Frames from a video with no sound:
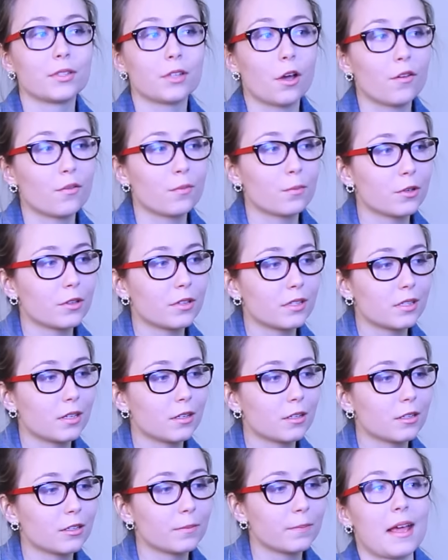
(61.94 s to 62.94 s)
sophomore this
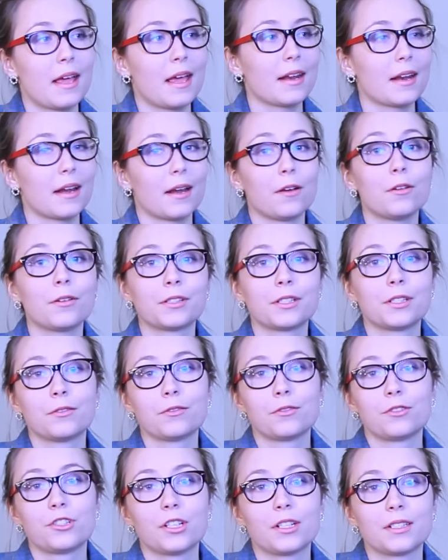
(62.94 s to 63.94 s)
year. And I
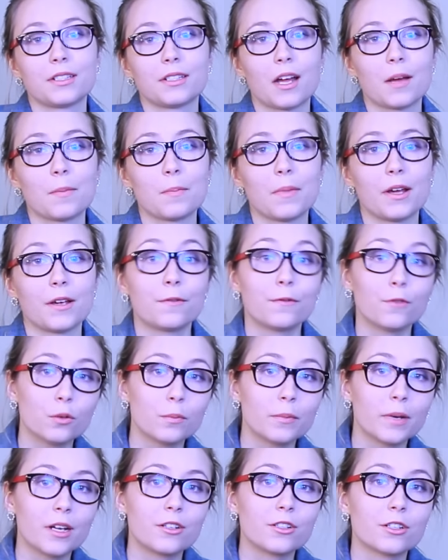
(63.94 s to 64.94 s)
also just got my
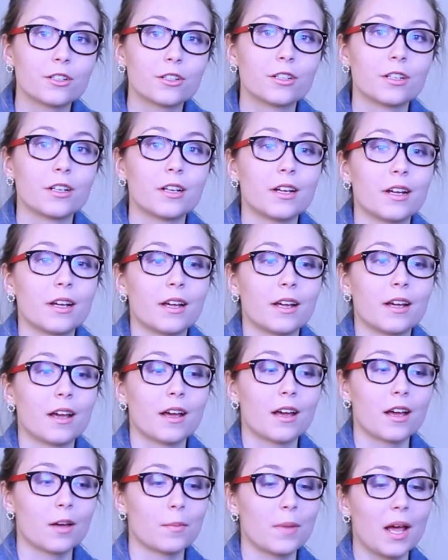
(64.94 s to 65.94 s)
full major
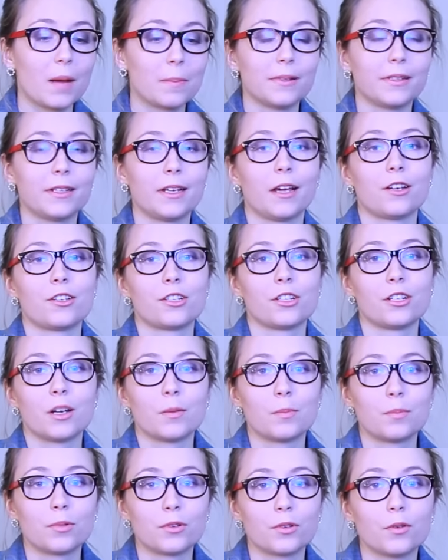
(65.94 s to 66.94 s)
application
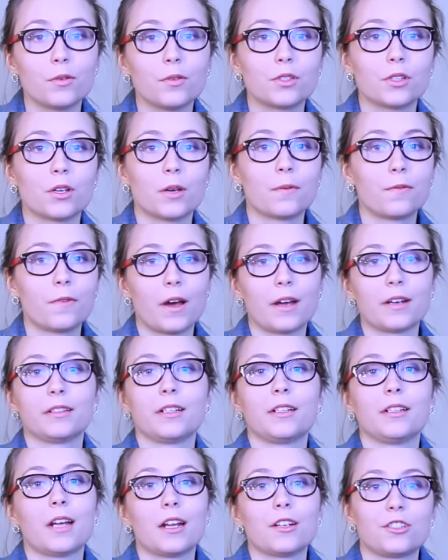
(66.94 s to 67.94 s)
approved, so I'm
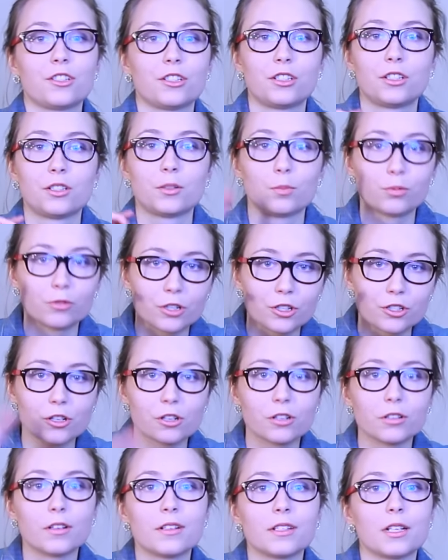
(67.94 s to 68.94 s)
finally not just
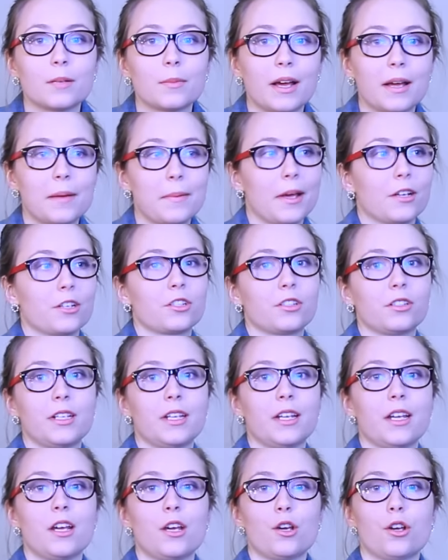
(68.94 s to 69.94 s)
pre-journalism, I'm
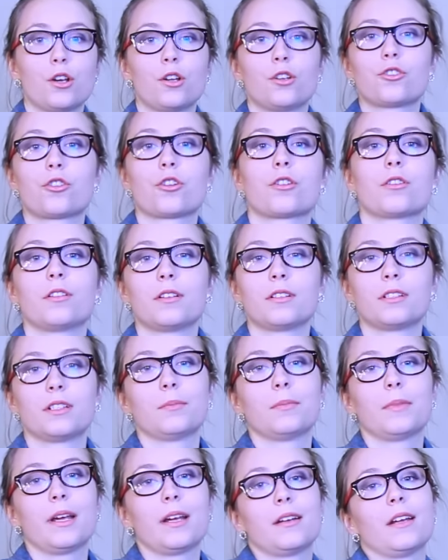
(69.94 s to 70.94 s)
actually
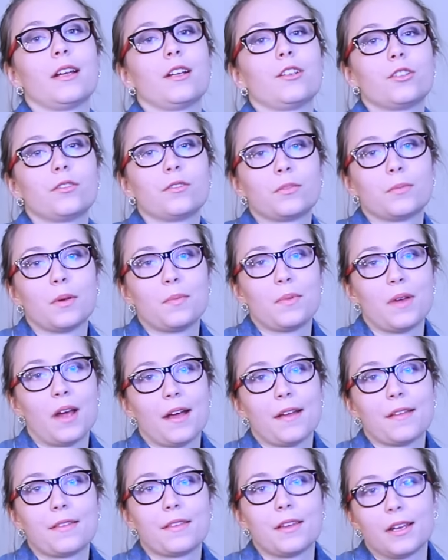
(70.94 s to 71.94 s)
journalism, and I chose my
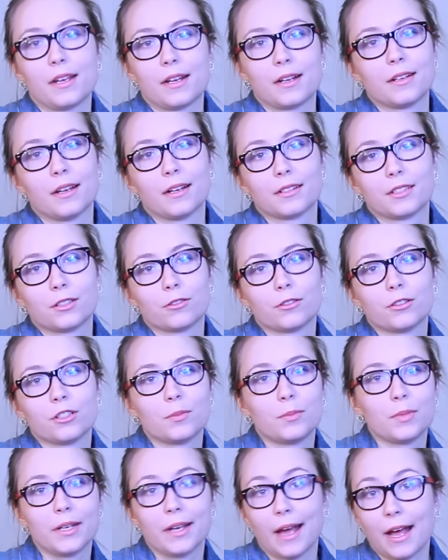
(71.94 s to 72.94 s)
path, and that's going
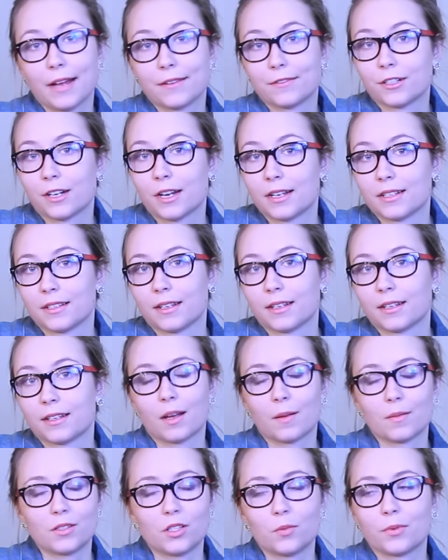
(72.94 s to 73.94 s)
to be advertising.
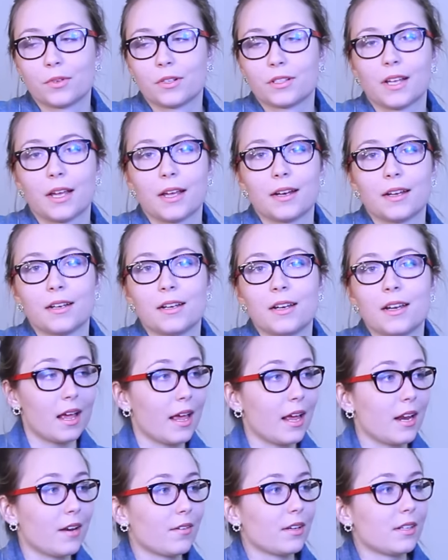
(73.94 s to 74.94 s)
I'm super excited.
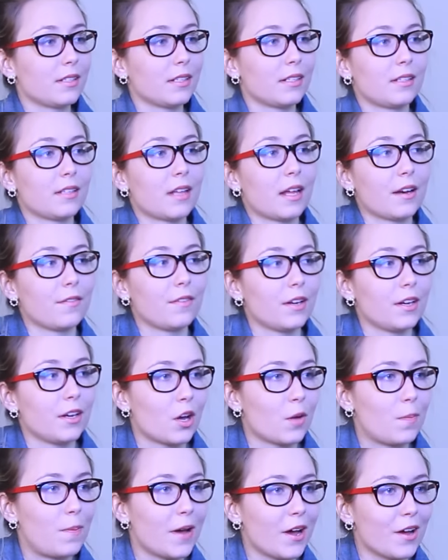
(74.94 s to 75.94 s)
Anyways, this is not a
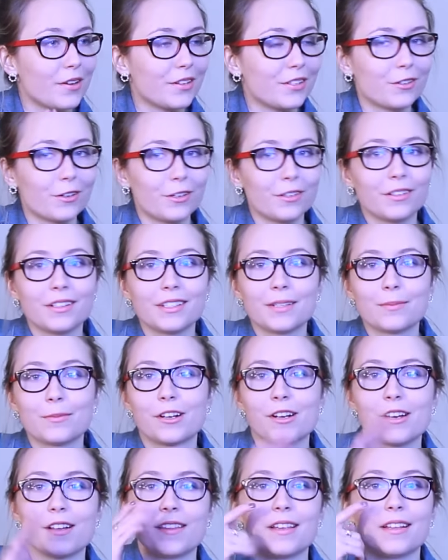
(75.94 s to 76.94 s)
video about journalism or
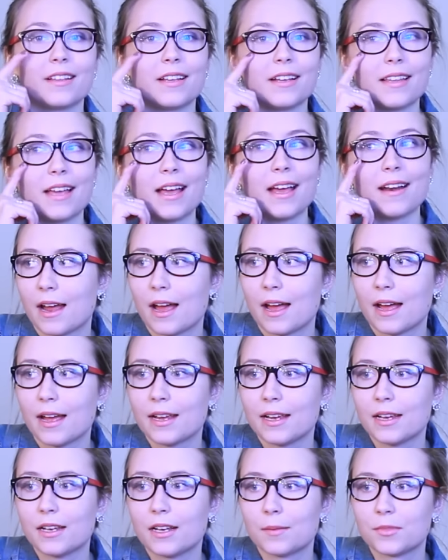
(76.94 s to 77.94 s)
anything like that. I
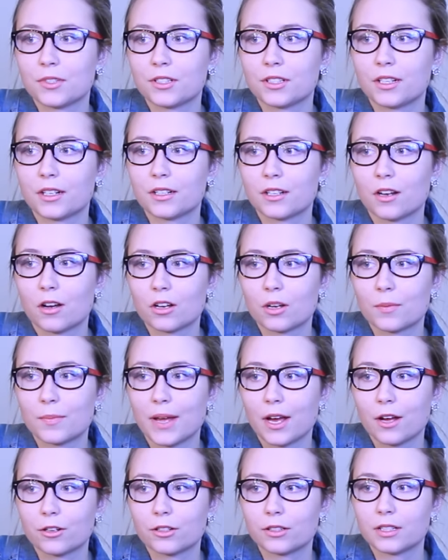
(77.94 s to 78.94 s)
am just going to talk
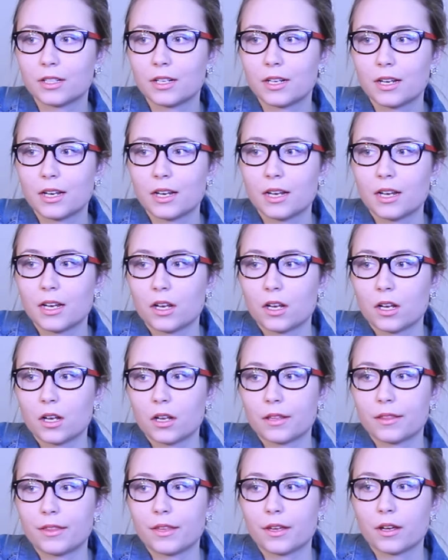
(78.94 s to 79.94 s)
about
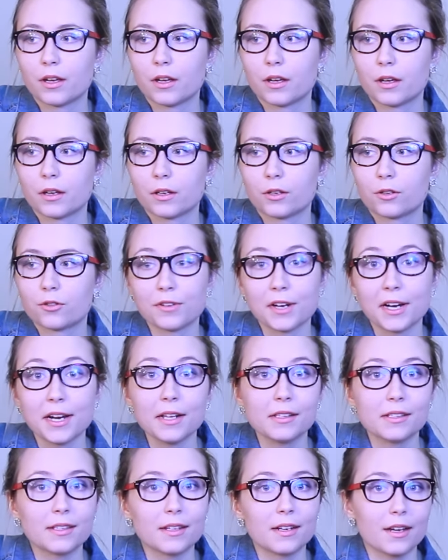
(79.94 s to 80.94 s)
the
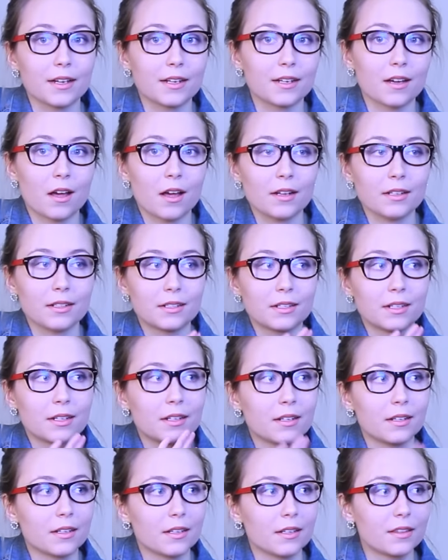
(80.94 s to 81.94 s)
grades that I got
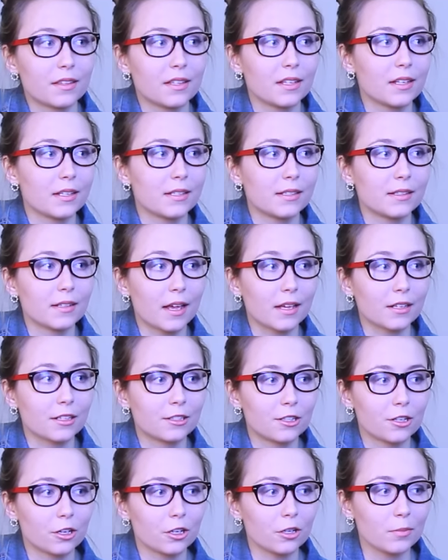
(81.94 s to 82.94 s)
this
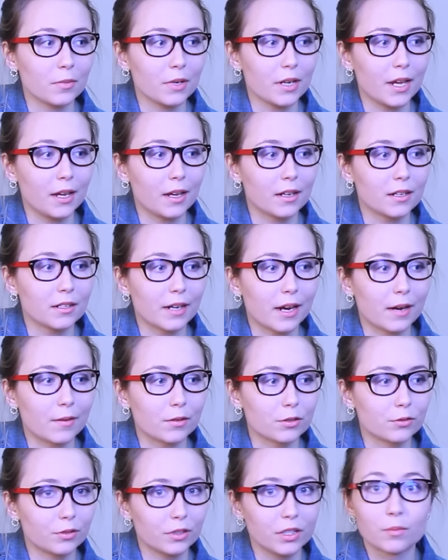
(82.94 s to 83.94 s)
last term, and I
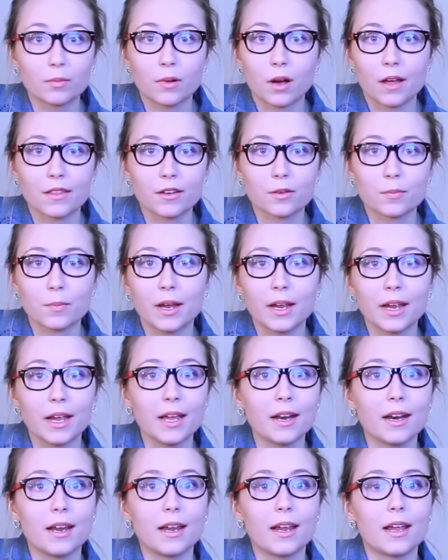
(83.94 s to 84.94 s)
was really bothered by
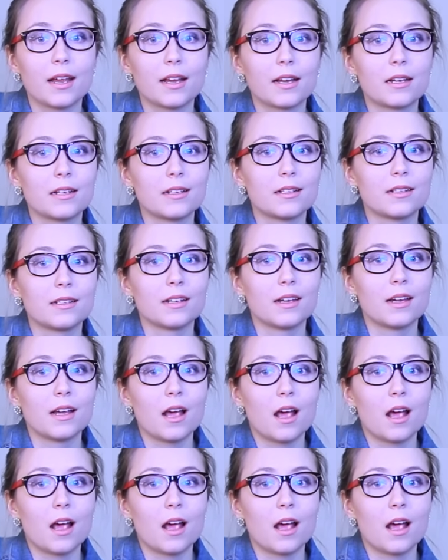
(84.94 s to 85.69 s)
it, and